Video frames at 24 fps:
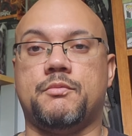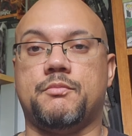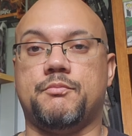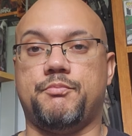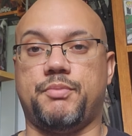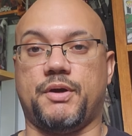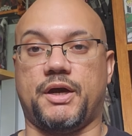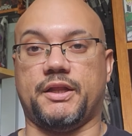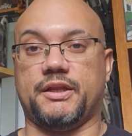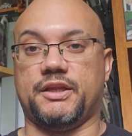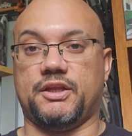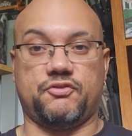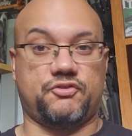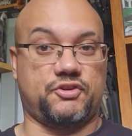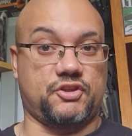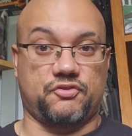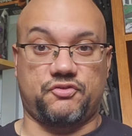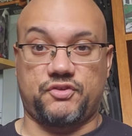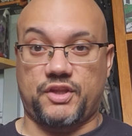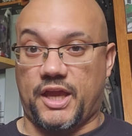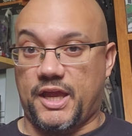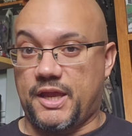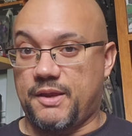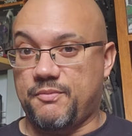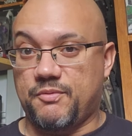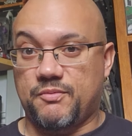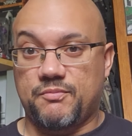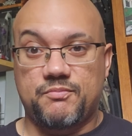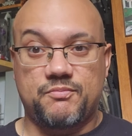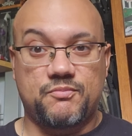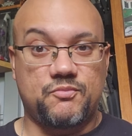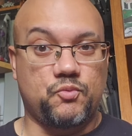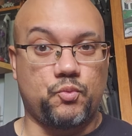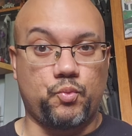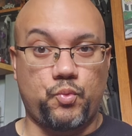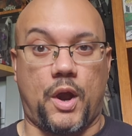But it's the same
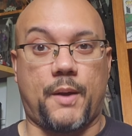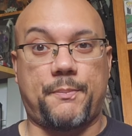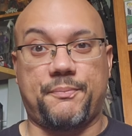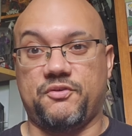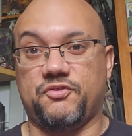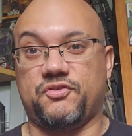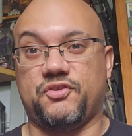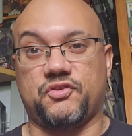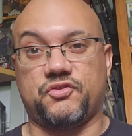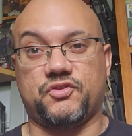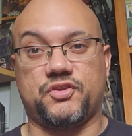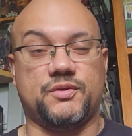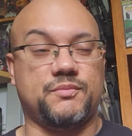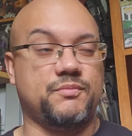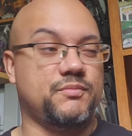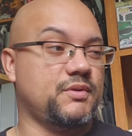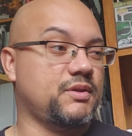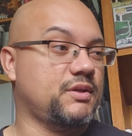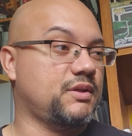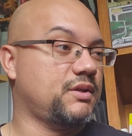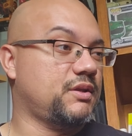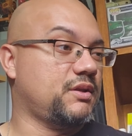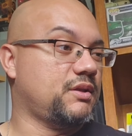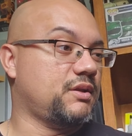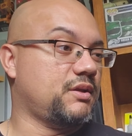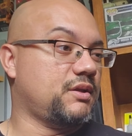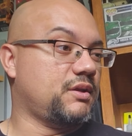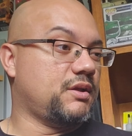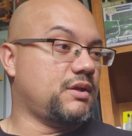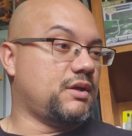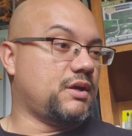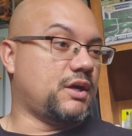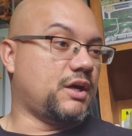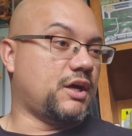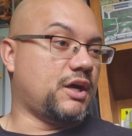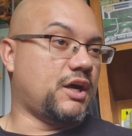weapon system.
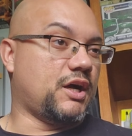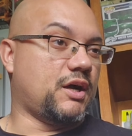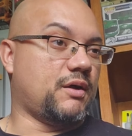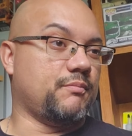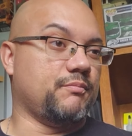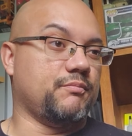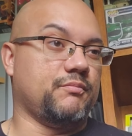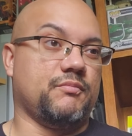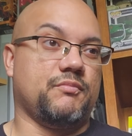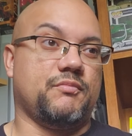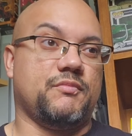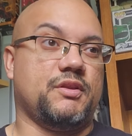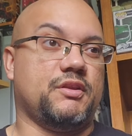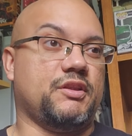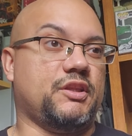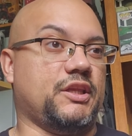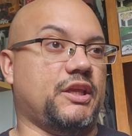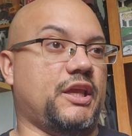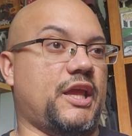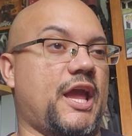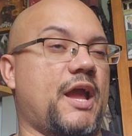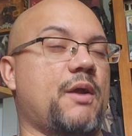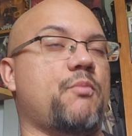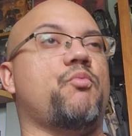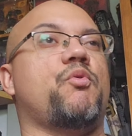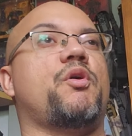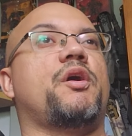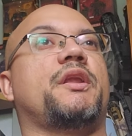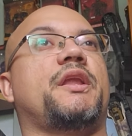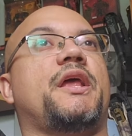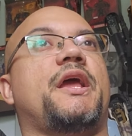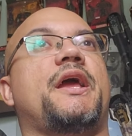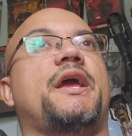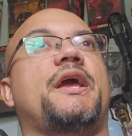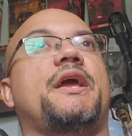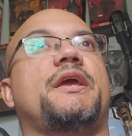The
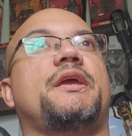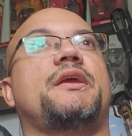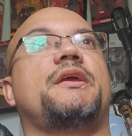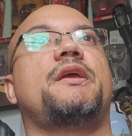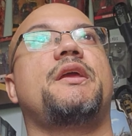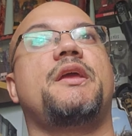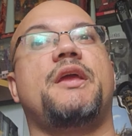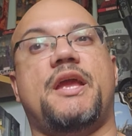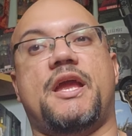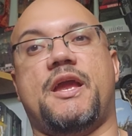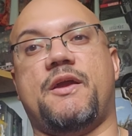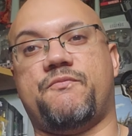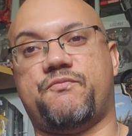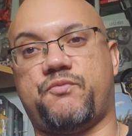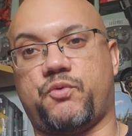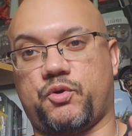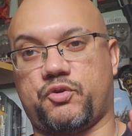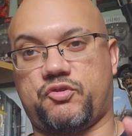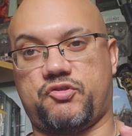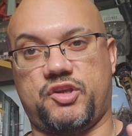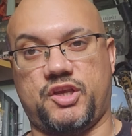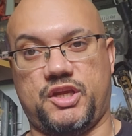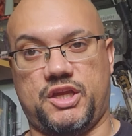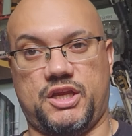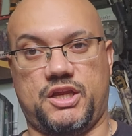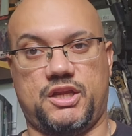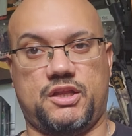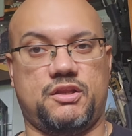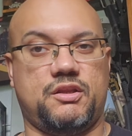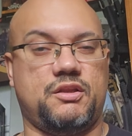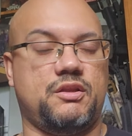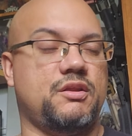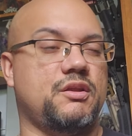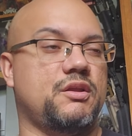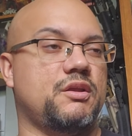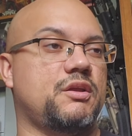M1A M14
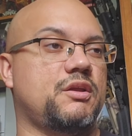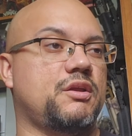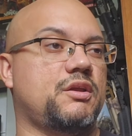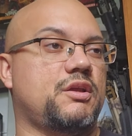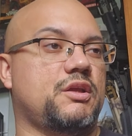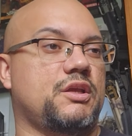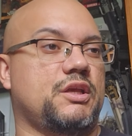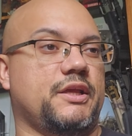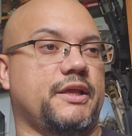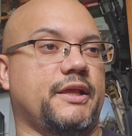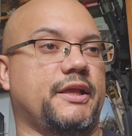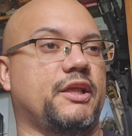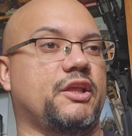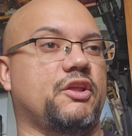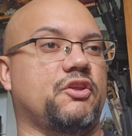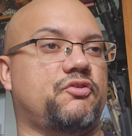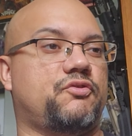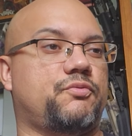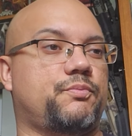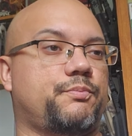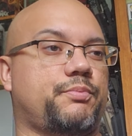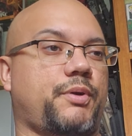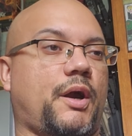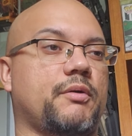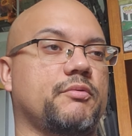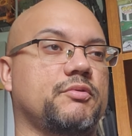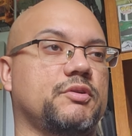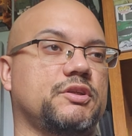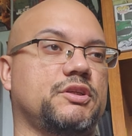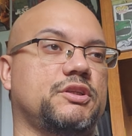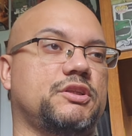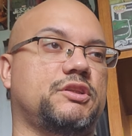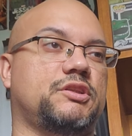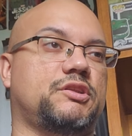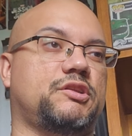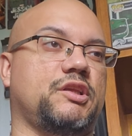is
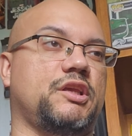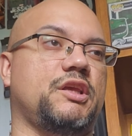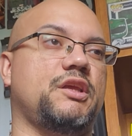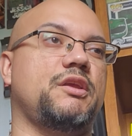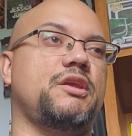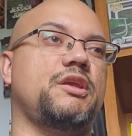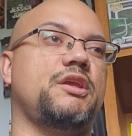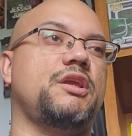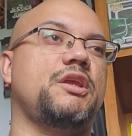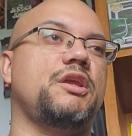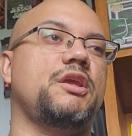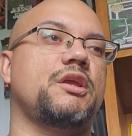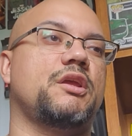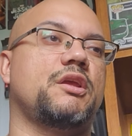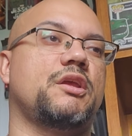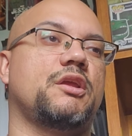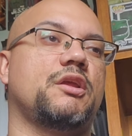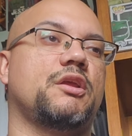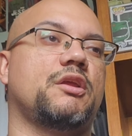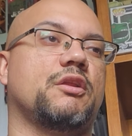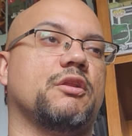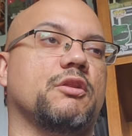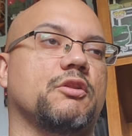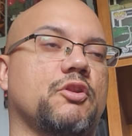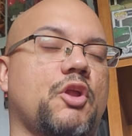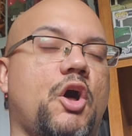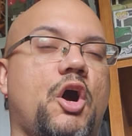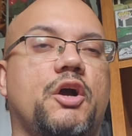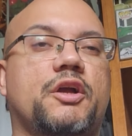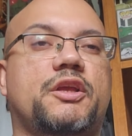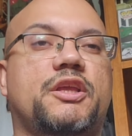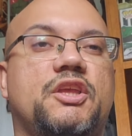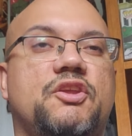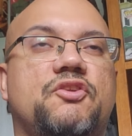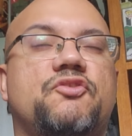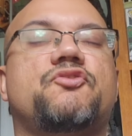probably the
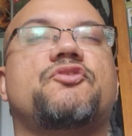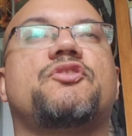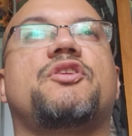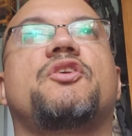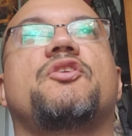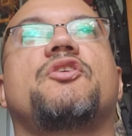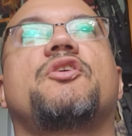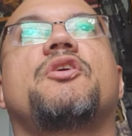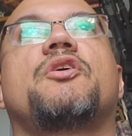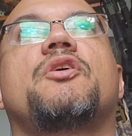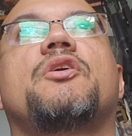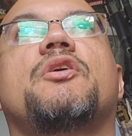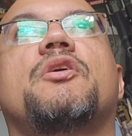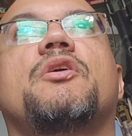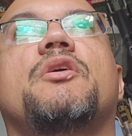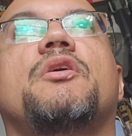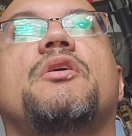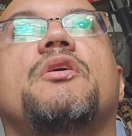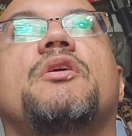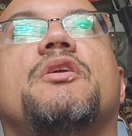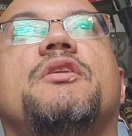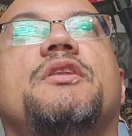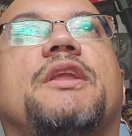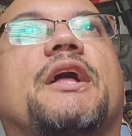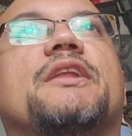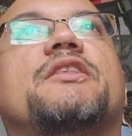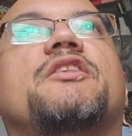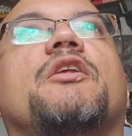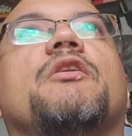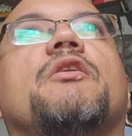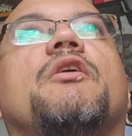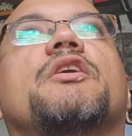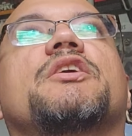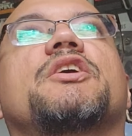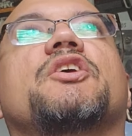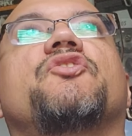longest, not the
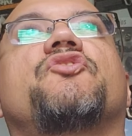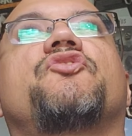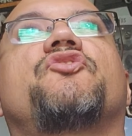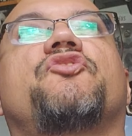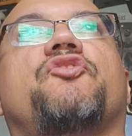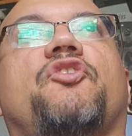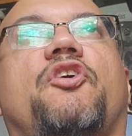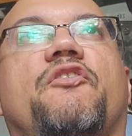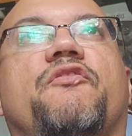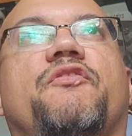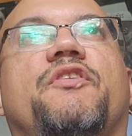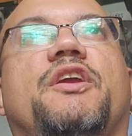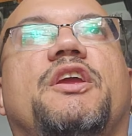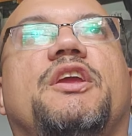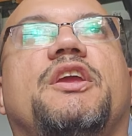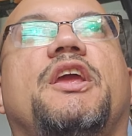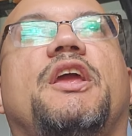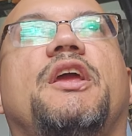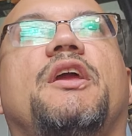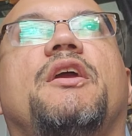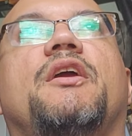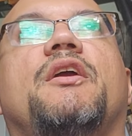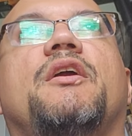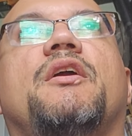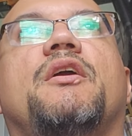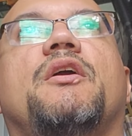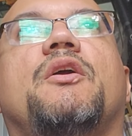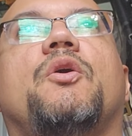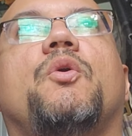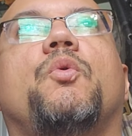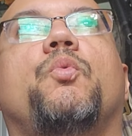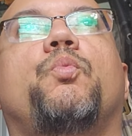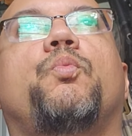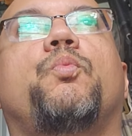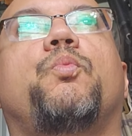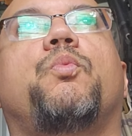longest serving
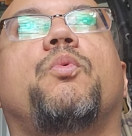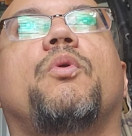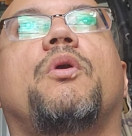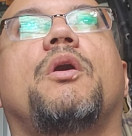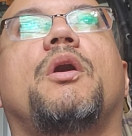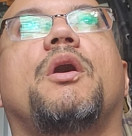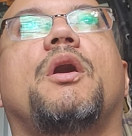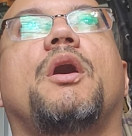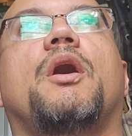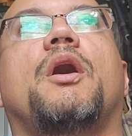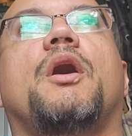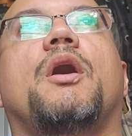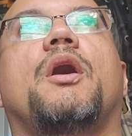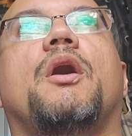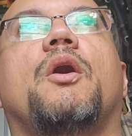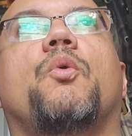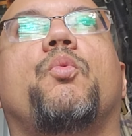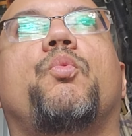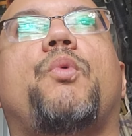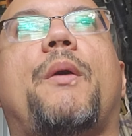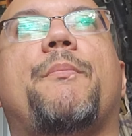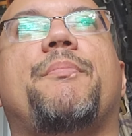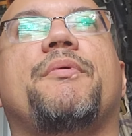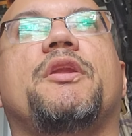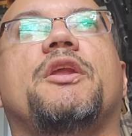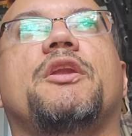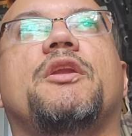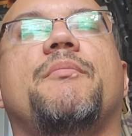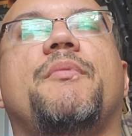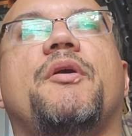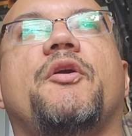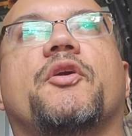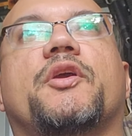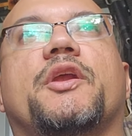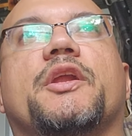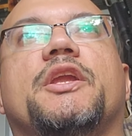weapon in
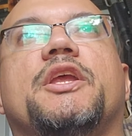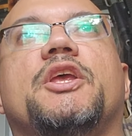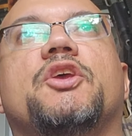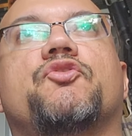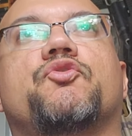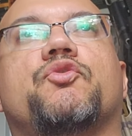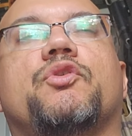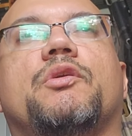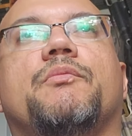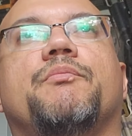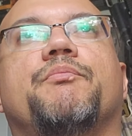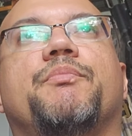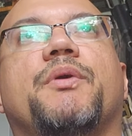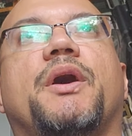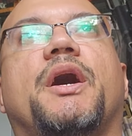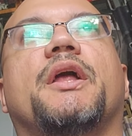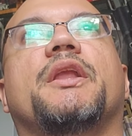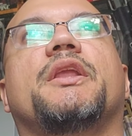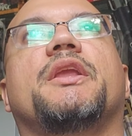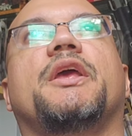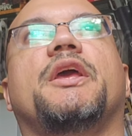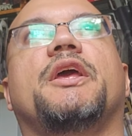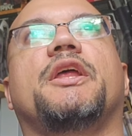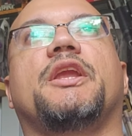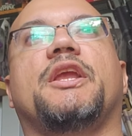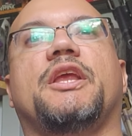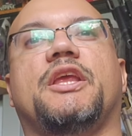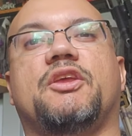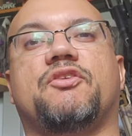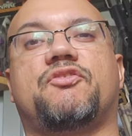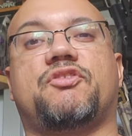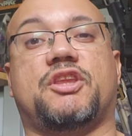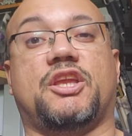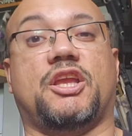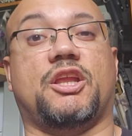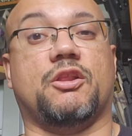American history, but it
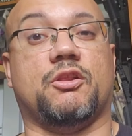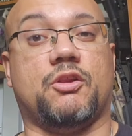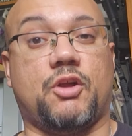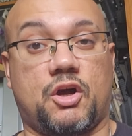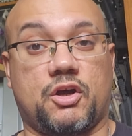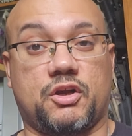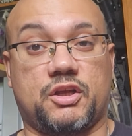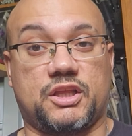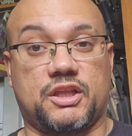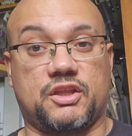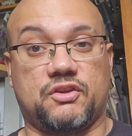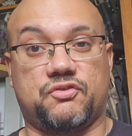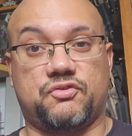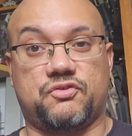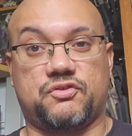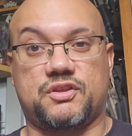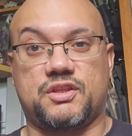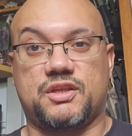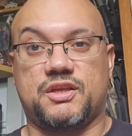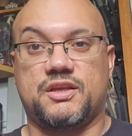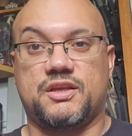is the longest